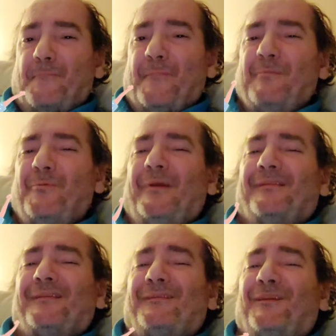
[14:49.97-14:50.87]
Maybe we
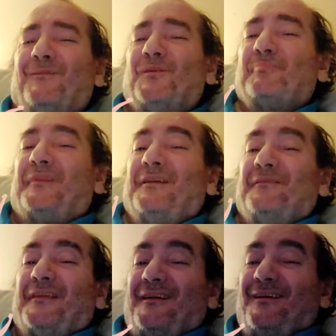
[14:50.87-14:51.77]
have to understand what
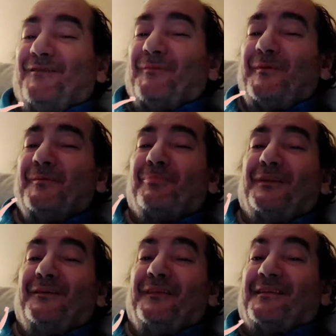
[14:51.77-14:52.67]
believing is. Maybe
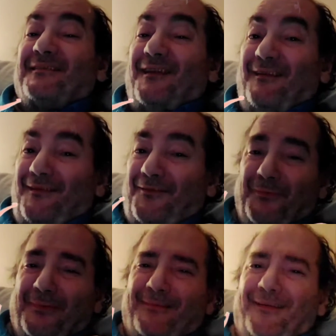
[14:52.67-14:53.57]
believing starts
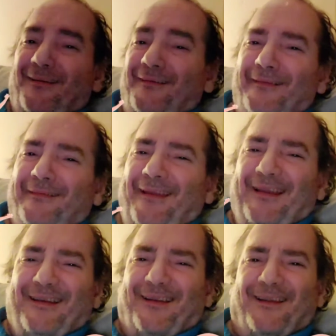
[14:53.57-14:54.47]
with an
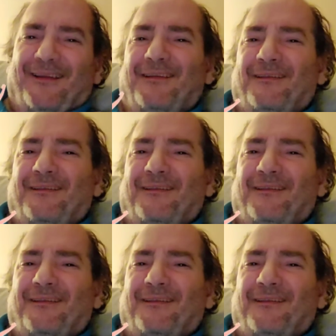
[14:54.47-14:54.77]
understanding.